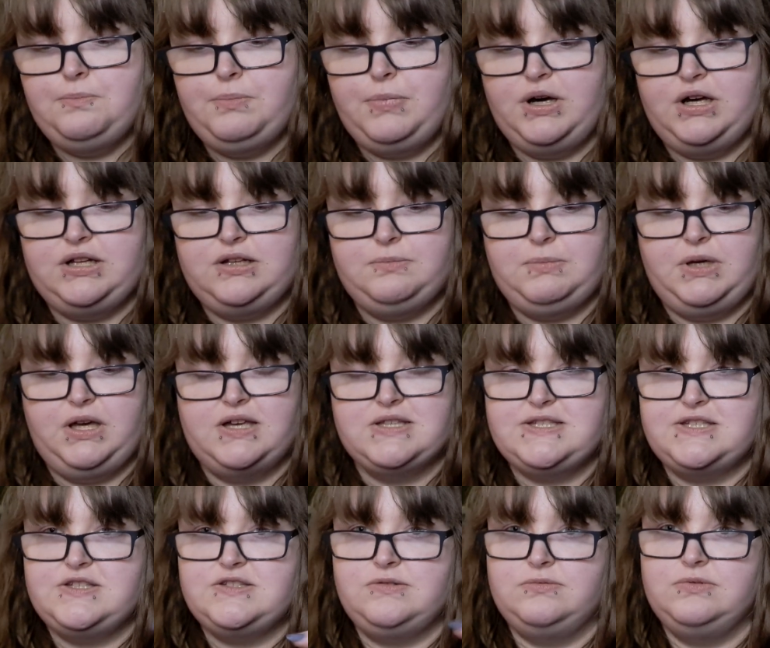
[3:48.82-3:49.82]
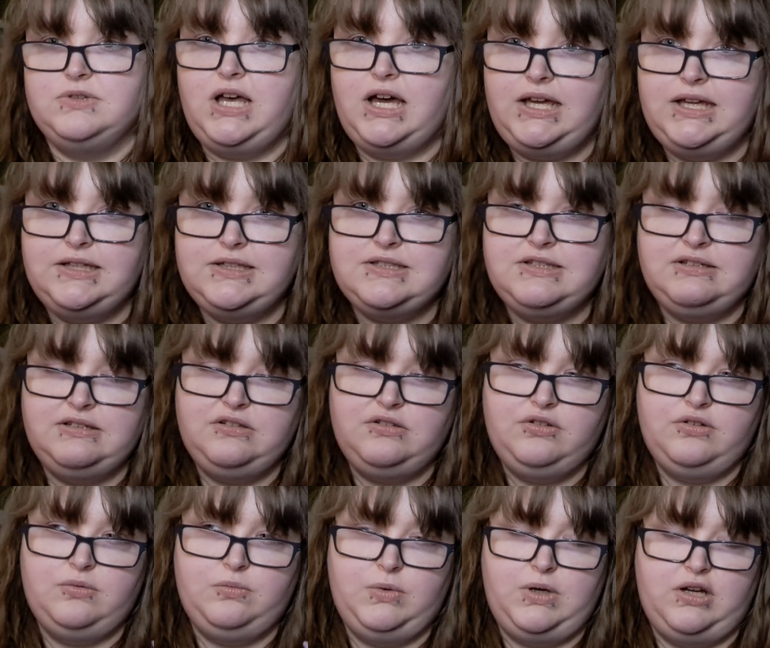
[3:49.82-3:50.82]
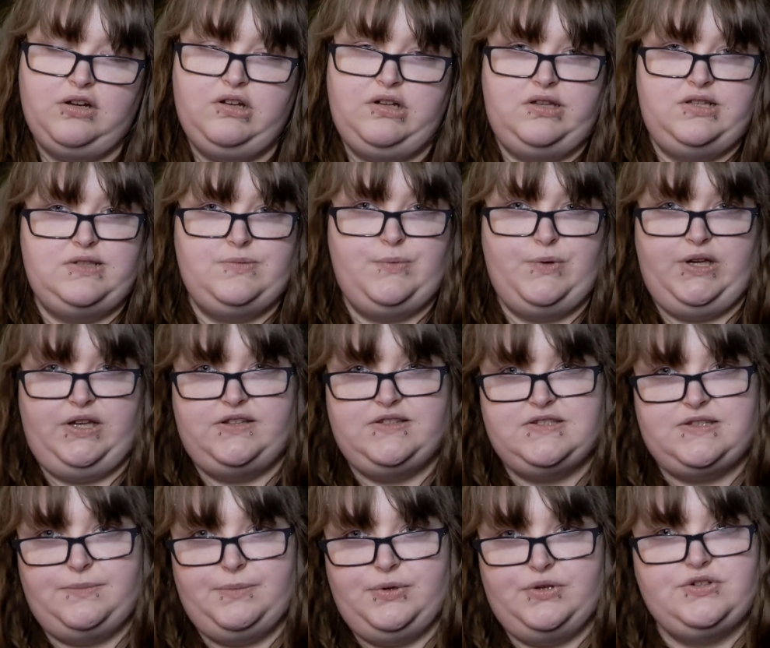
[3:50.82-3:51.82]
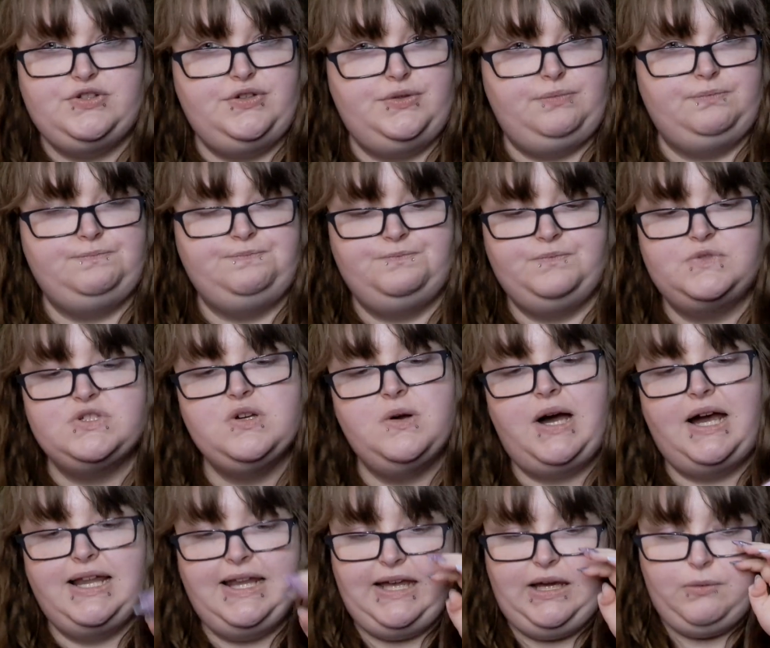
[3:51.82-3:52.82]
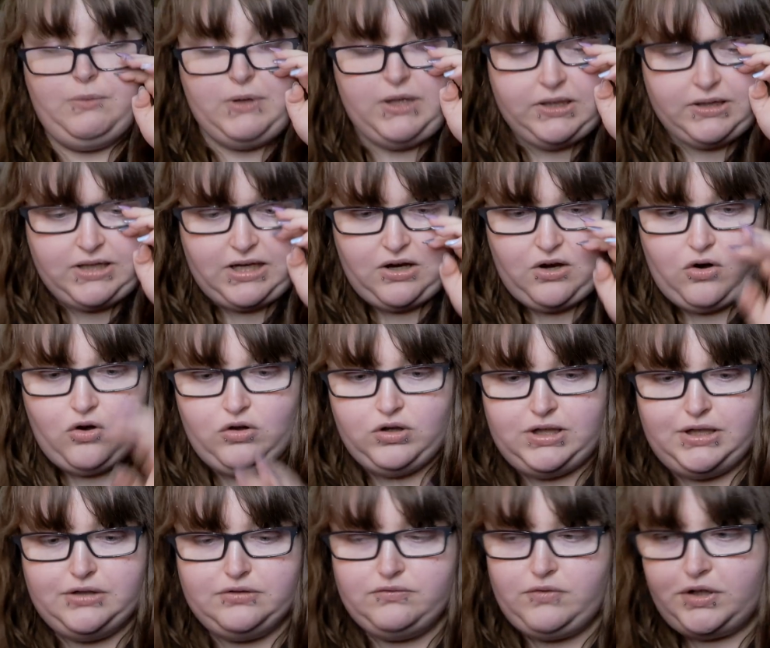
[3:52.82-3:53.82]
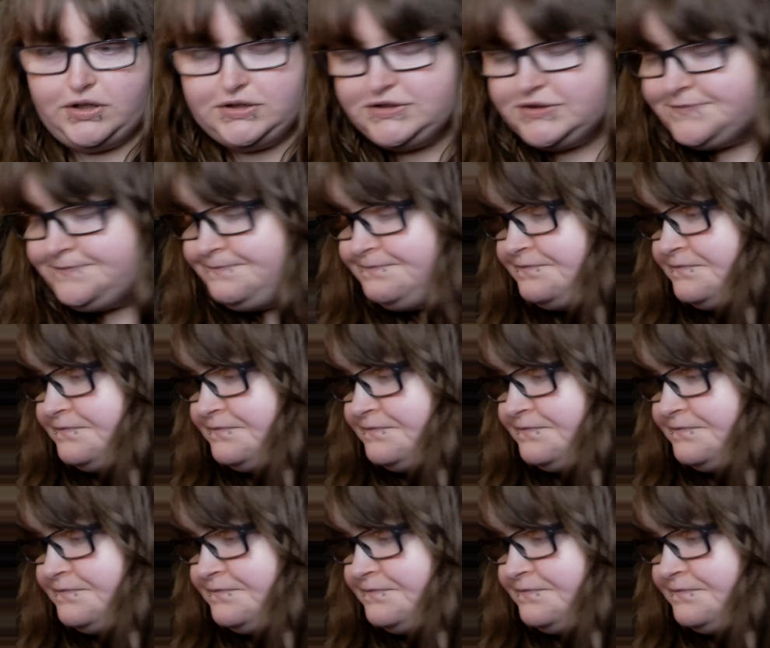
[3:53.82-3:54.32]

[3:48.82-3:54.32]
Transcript: But because it's so light, you can wear it in the spring and summer too. So I like wearing that all year round.